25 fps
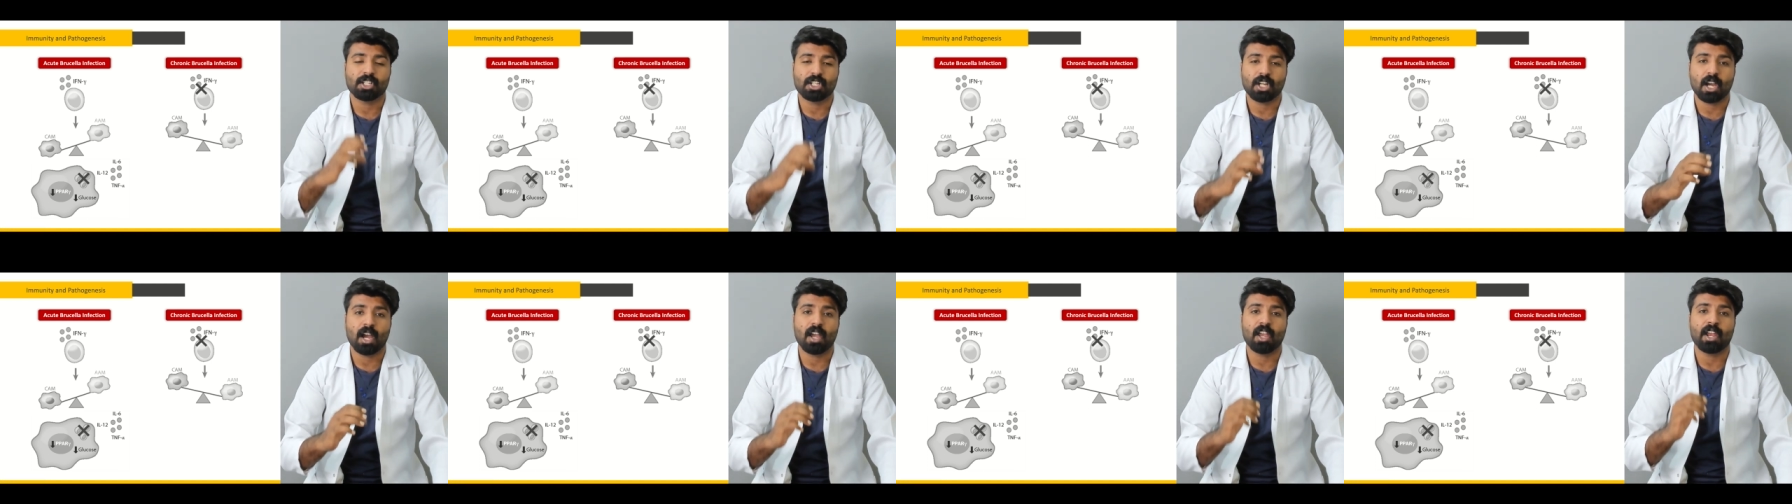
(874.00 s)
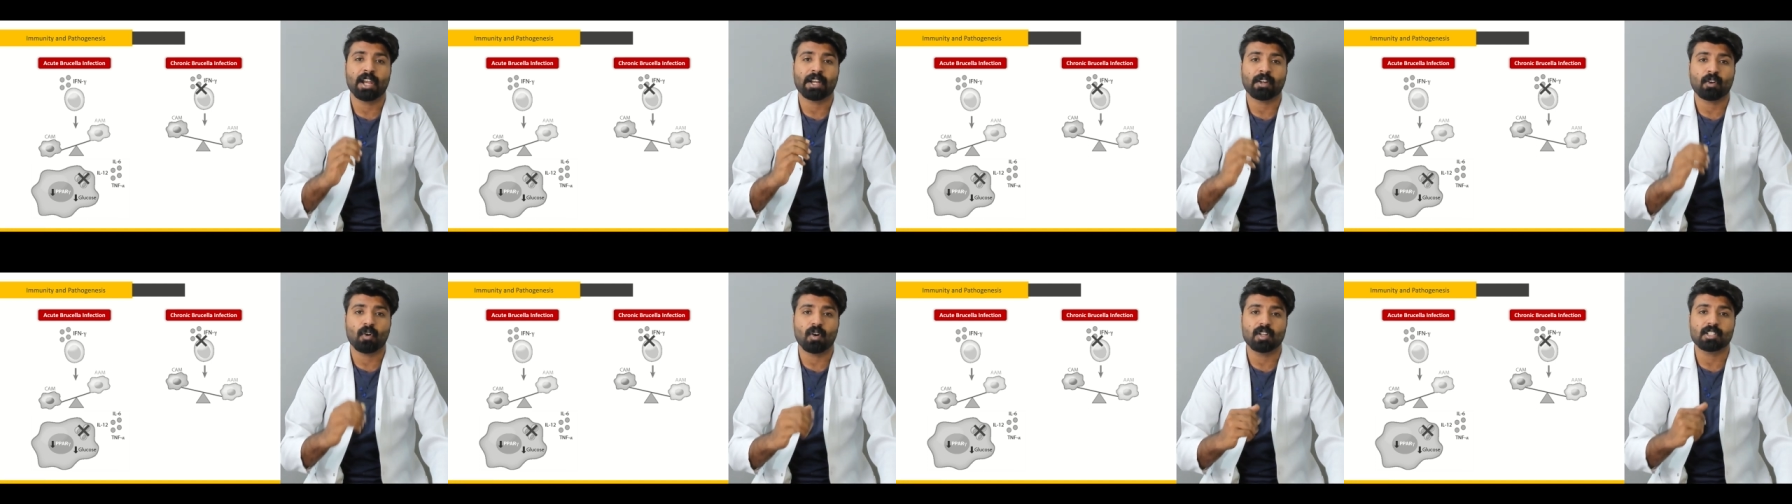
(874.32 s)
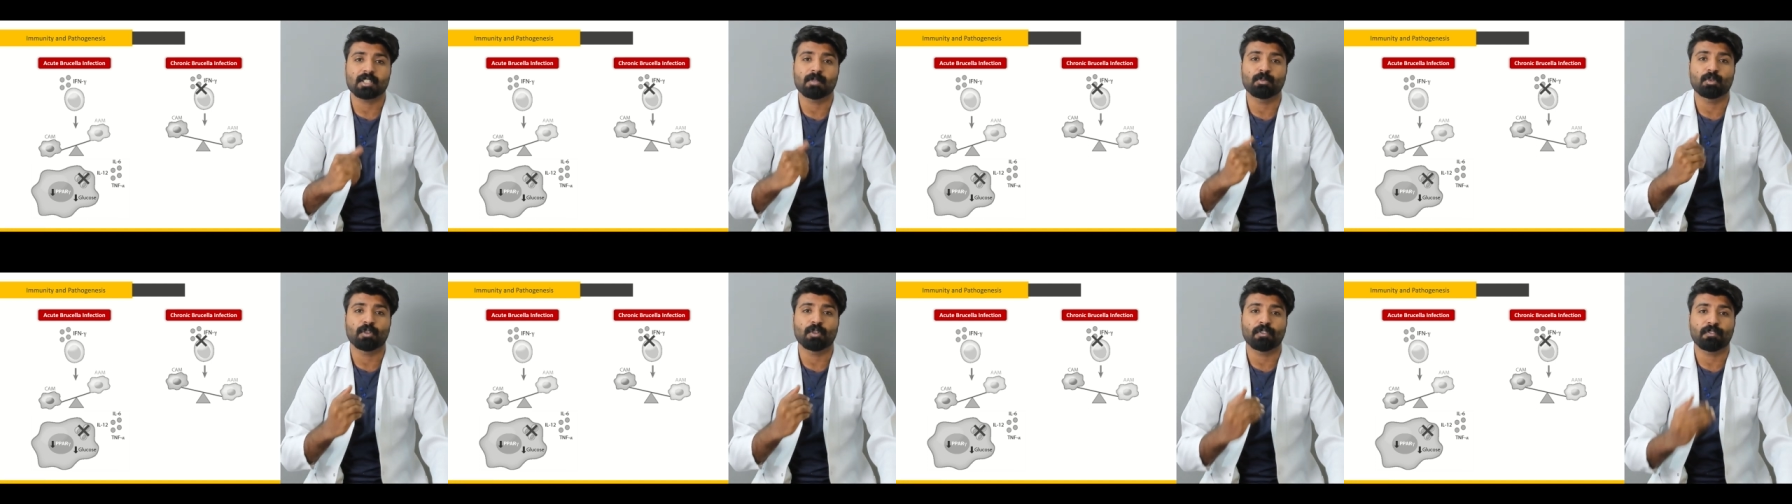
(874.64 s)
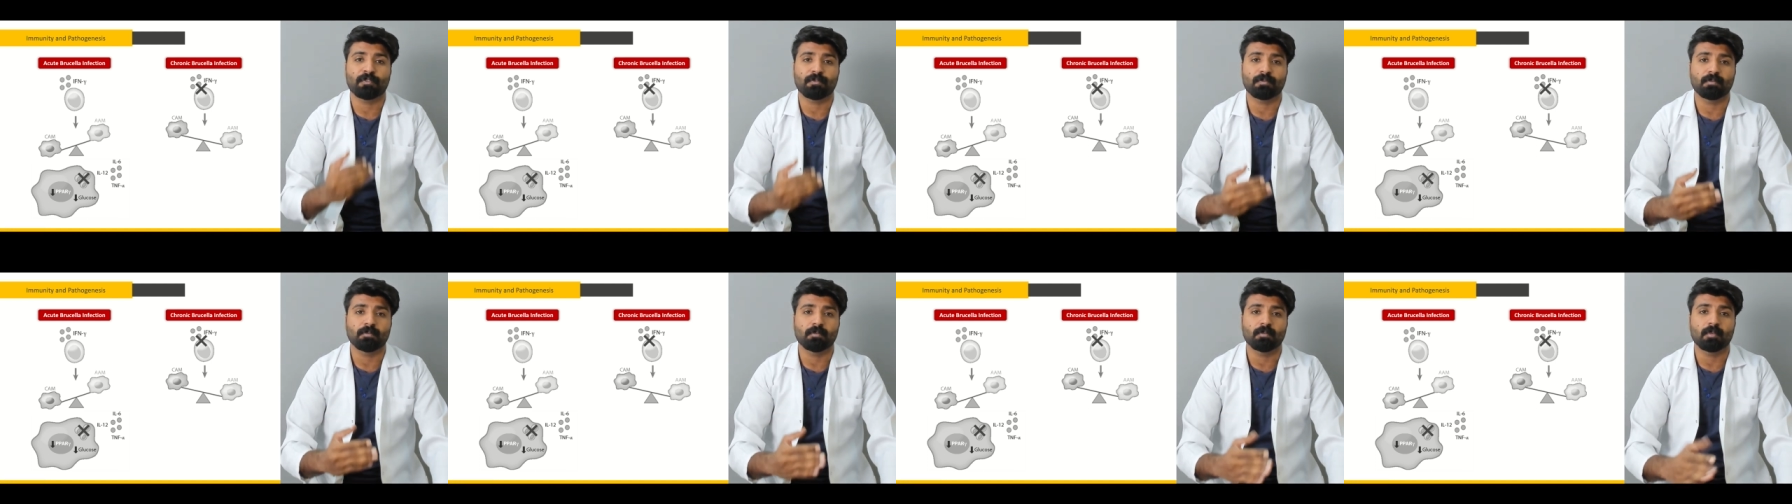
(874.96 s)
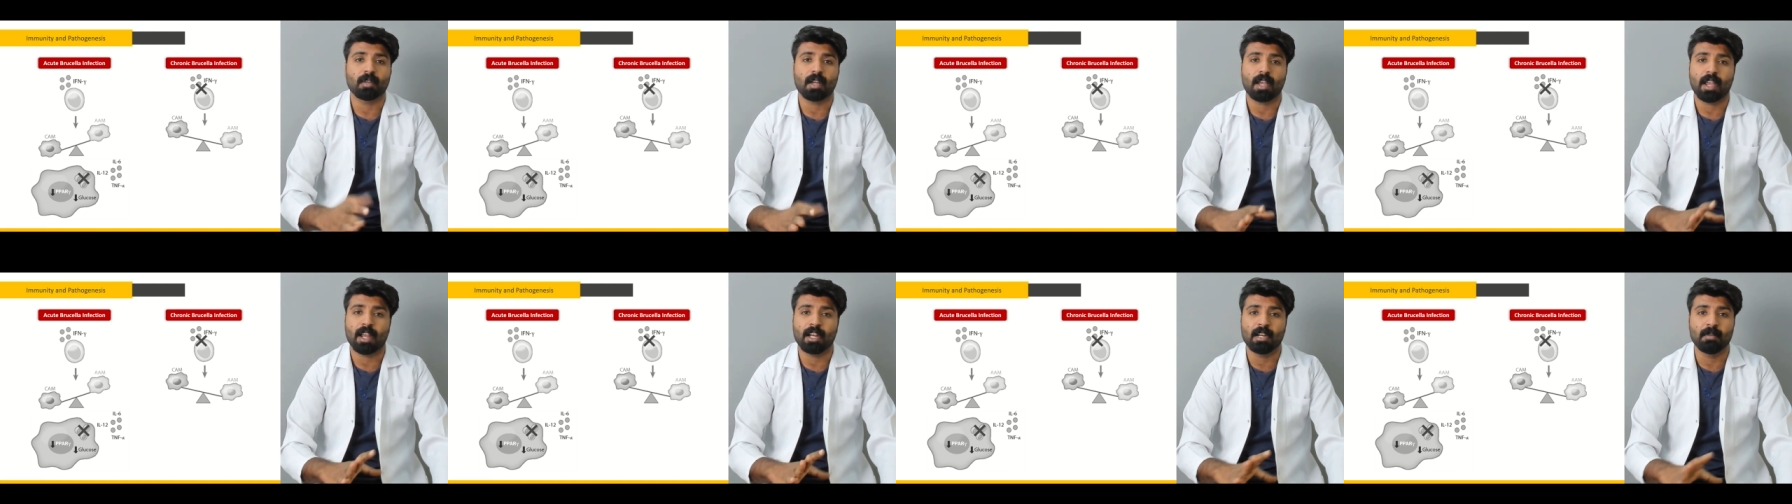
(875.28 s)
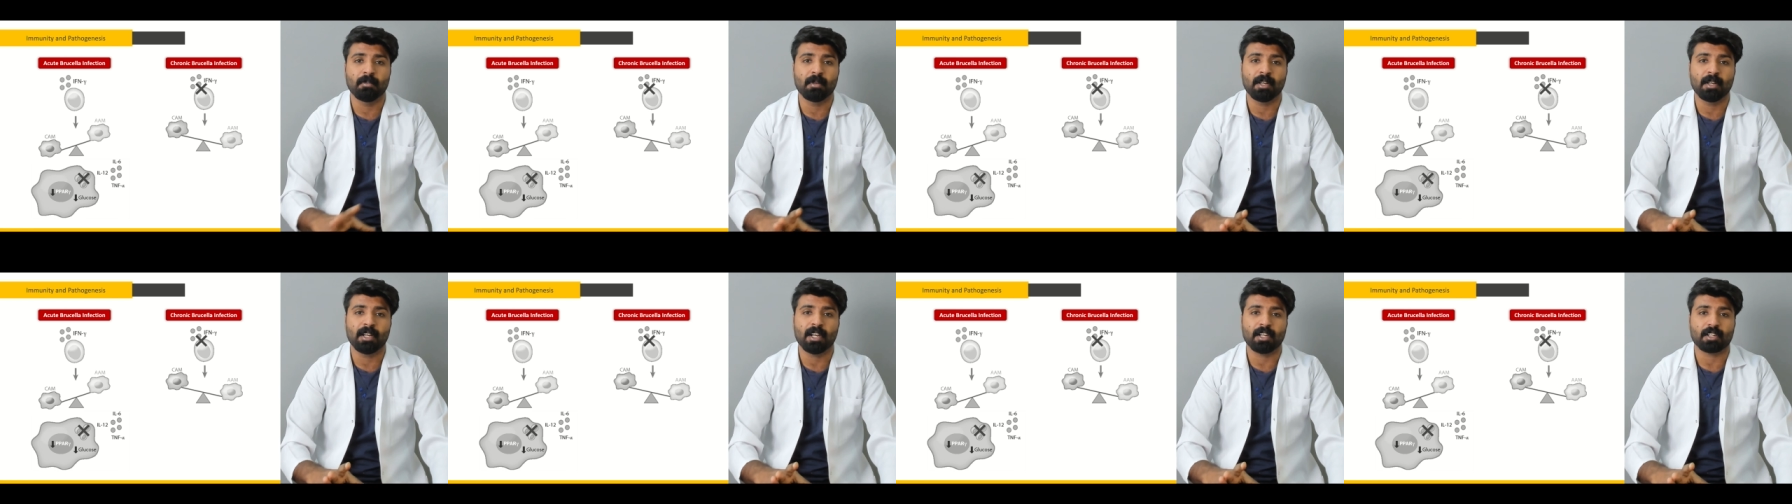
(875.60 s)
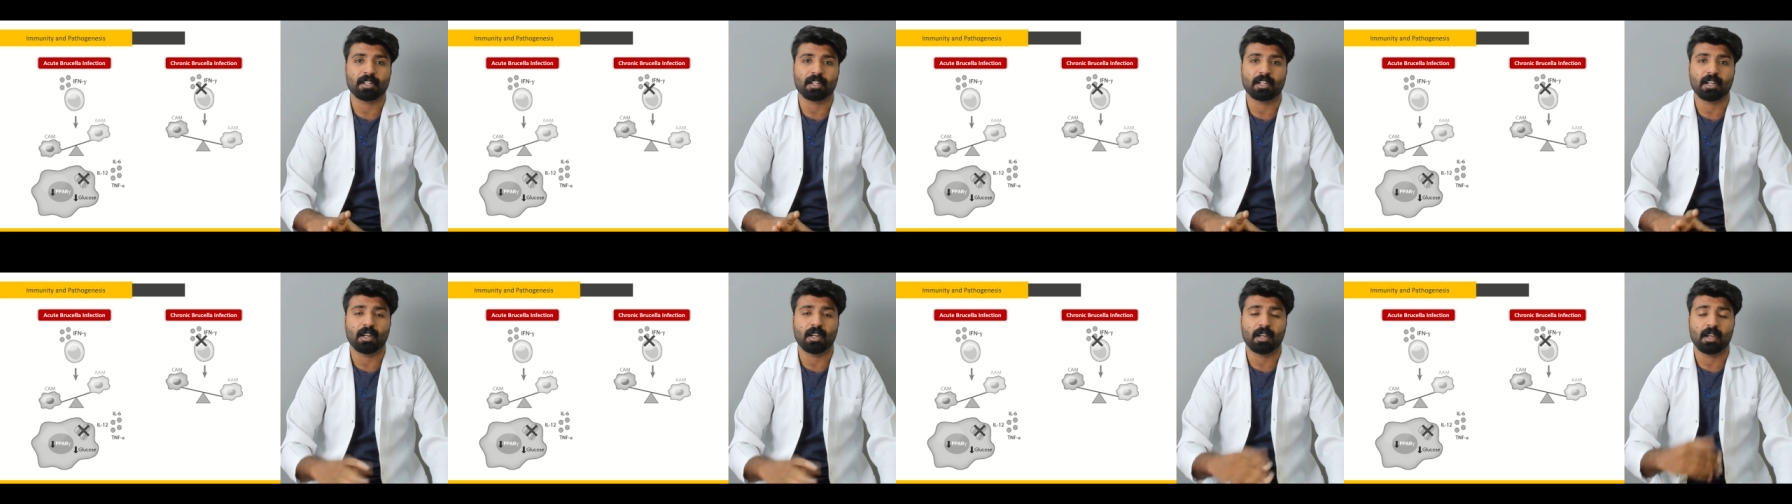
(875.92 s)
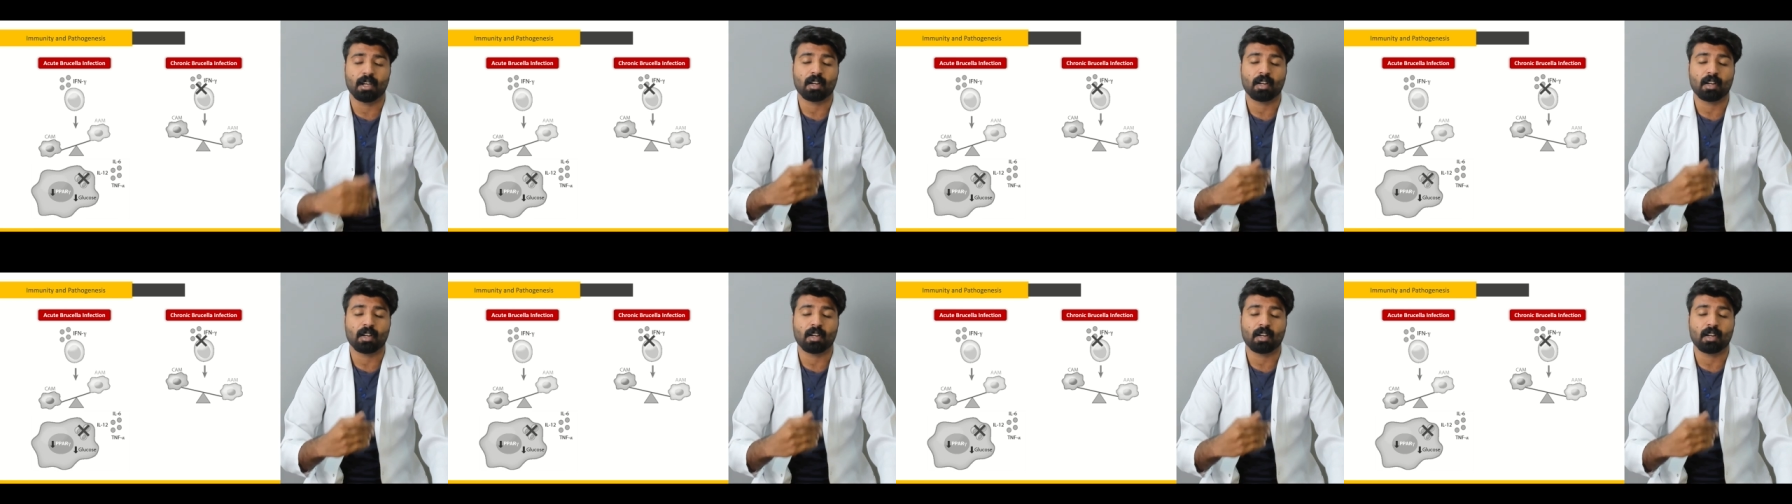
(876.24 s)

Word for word: die and cause them to eliminate it,